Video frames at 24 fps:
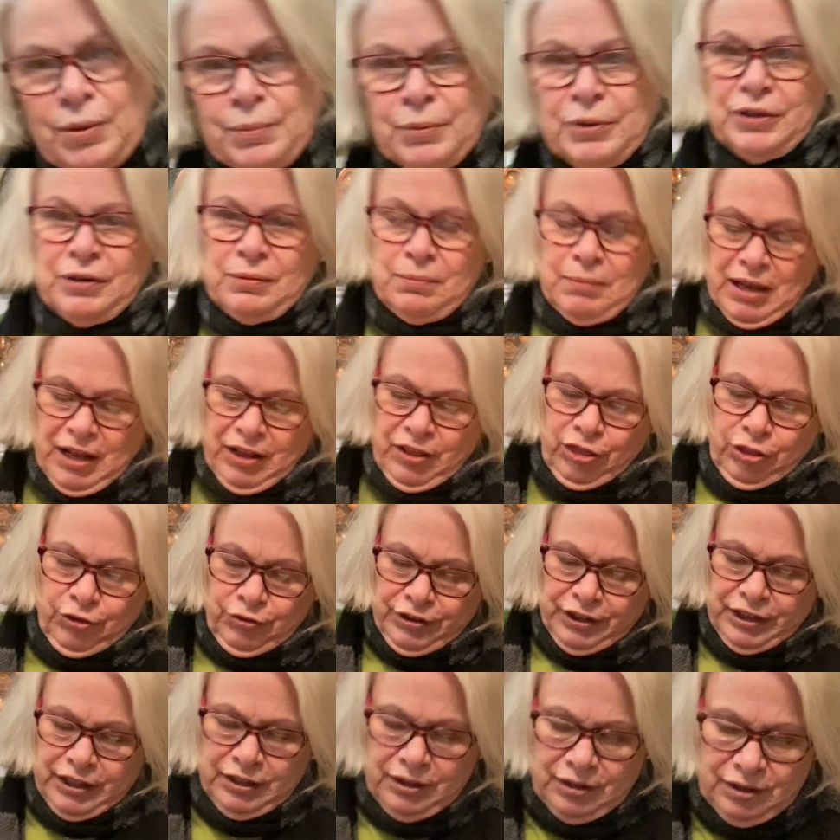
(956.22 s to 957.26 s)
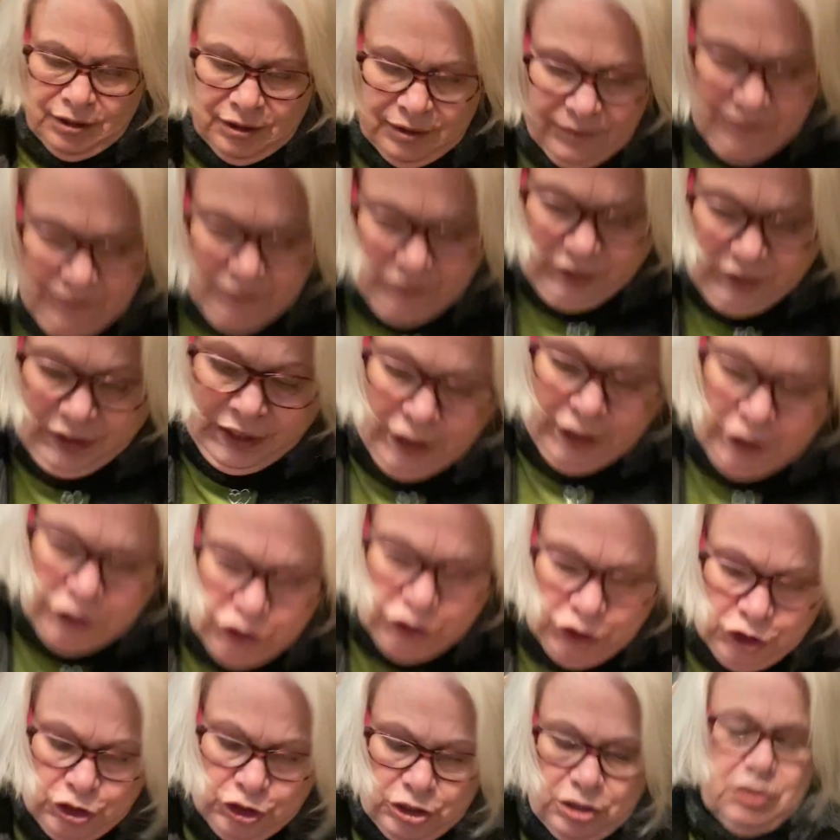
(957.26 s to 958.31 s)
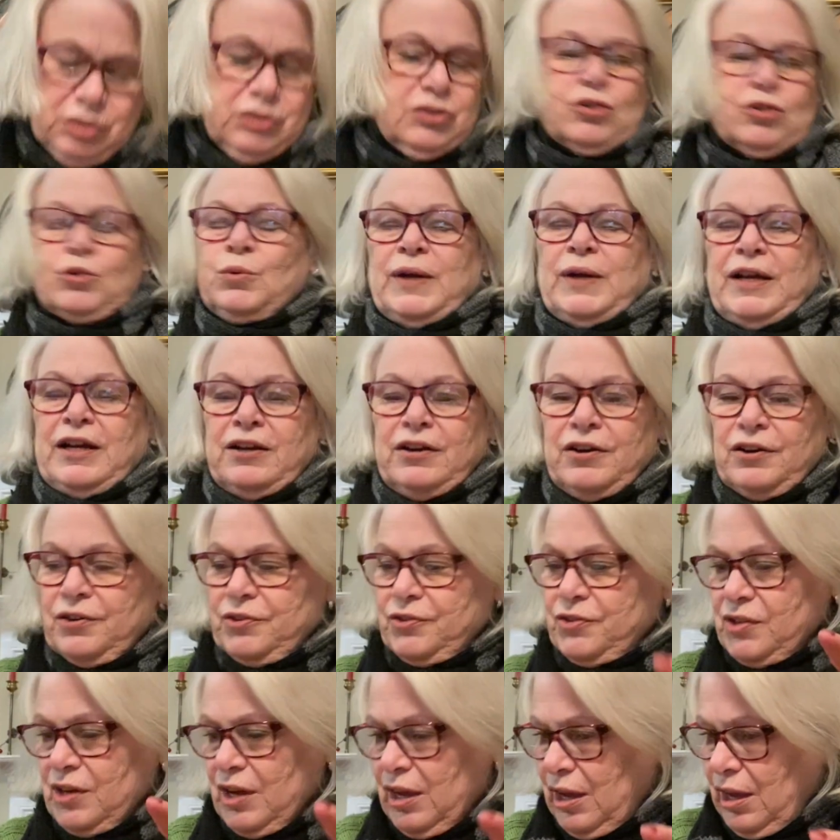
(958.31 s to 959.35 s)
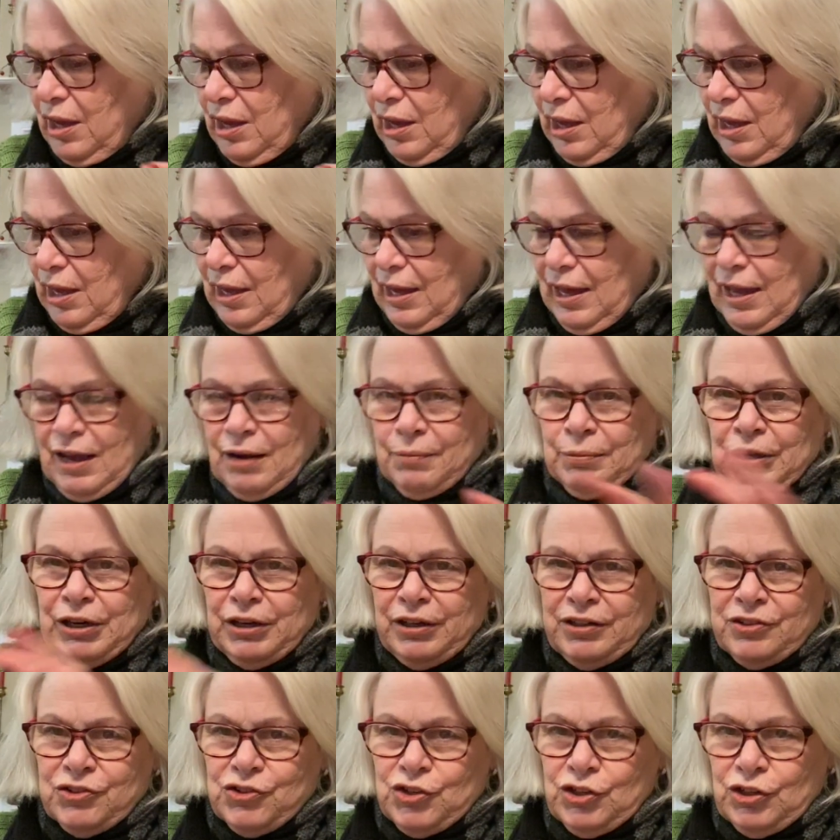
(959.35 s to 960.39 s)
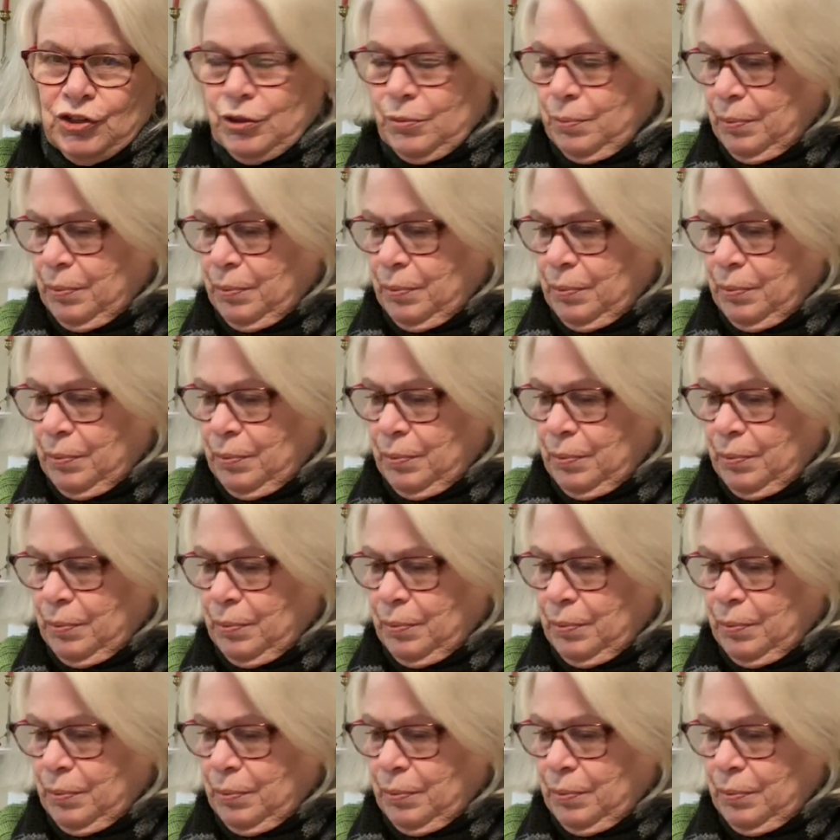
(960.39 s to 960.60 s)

going to make 3-inch squares, and I'm going to insert a